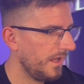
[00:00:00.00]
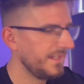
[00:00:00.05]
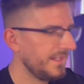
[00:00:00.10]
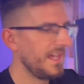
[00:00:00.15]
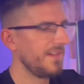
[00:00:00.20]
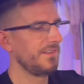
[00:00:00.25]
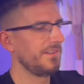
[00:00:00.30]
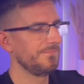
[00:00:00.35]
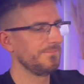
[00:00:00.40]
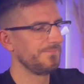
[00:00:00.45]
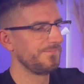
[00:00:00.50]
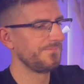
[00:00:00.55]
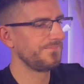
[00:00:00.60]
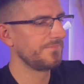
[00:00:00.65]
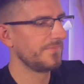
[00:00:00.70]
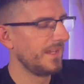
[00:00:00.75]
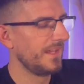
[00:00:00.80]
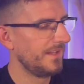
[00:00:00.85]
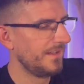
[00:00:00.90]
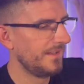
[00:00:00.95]
Kevin.
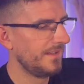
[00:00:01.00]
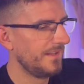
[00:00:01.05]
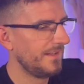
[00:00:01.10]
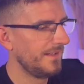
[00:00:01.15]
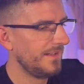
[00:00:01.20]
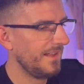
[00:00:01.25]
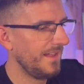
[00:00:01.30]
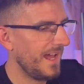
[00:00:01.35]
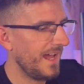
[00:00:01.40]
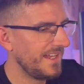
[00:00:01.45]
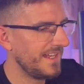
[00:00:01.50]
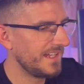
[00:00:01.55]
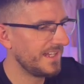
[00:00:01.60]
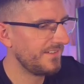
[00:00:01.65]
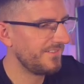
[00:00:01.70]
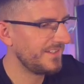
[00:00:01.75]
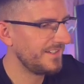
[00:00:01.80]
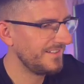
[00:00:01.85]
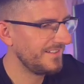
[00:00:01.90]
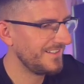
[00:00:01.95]
Hey
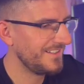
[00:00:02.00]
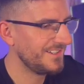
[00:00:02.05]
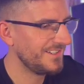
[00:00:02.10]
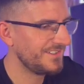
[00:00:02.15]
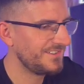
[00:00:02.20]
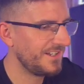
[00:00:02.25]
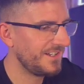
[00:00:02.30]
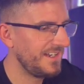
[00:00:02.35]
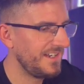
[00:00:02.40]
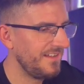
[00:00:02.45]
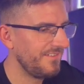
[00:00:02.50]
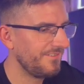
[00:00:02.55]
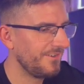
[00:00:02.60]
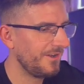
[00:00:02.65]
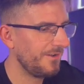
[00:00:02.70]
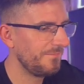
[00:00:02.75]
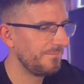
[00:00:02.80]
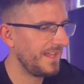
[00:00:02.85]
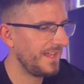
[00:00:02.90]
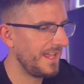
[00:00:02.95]
Kevin, your journey
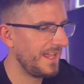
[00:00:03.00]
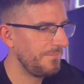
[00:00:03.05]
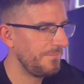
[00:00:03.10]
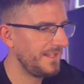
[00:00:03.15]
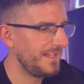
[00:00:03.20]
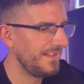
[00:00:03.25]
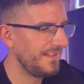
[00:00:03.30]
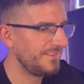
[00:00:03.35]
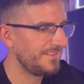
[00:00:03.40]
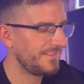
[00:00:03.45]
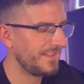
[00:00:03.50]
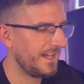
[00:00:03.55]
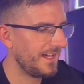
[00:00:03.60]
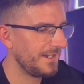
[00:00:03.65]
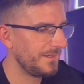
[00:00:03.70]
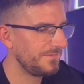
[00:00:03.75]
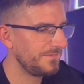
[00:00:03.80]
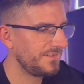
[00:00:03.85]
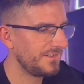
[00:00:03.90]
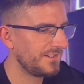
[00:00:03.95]
from MBA
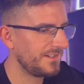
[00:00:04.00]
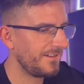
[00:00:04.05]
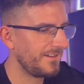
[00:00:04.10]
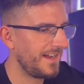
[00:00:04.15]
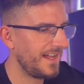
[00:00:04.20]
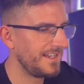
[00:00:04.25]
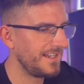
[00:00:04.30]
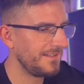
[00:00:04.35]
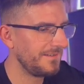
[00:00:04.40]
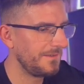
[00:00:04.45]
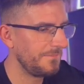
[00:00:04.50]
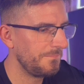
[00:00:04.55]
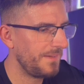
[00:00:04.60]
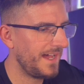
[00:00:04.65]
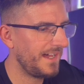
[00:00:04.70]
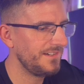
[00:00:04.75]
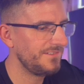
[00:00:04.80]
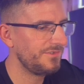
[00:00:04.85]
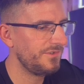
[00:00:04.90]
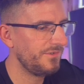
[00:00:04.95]
stardom to creating
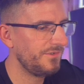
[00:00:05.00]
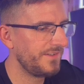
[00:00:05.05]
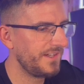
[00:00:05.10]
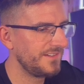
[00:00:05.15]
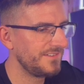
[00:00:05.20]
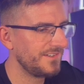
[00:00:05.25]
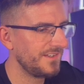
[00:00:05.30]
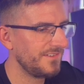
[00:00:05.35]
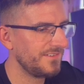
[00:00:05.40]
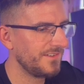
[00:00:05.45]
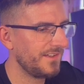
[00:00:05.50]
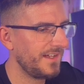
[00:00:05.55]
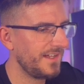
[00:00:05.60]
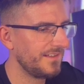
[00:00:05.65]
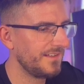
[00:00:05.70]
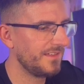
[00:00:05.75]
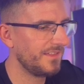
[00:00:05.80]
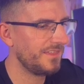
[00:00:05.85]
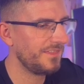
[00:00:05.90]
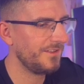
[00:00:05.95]
impactful ventures
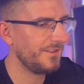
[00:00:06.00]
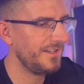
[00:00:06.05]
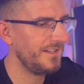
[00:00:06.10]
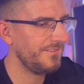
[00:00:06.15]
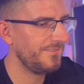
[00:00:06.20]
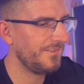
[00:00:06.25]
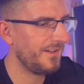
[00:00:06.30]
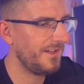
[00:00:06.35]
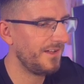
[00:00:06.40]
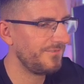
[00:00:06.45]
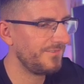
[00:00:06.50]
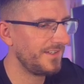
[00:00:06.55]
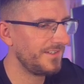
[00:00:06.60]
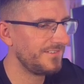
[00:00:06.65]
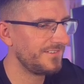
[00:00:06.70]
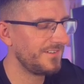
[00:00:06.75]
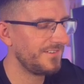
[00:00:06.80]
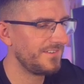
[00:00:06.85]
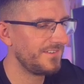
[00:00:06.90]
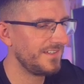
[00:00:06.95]
like 35
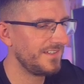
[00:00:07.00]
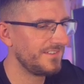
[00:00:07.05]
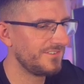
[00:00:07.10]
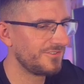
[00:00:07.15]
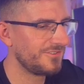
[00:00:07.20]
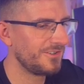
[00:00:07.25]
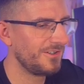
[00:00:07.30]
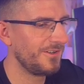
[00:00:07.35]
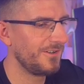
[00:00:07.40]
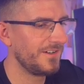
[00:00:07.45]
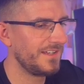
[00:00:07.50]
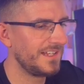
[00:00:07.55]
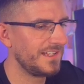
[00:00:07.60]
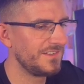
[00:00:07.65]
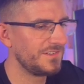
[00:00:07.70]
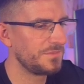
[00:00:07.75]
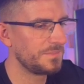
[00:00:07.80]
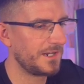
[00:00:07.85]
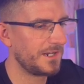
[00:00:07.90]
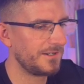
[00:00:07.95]
Ventures is truly
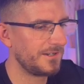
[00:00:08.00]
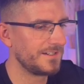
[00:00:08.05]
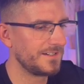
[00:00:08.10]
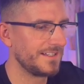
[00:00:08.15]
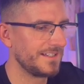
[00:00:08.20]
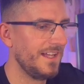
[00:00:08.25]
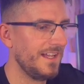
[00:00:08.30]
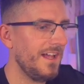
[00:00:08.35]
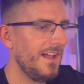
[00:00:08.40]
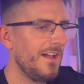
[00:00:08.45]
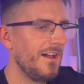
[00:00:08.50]
inspiring.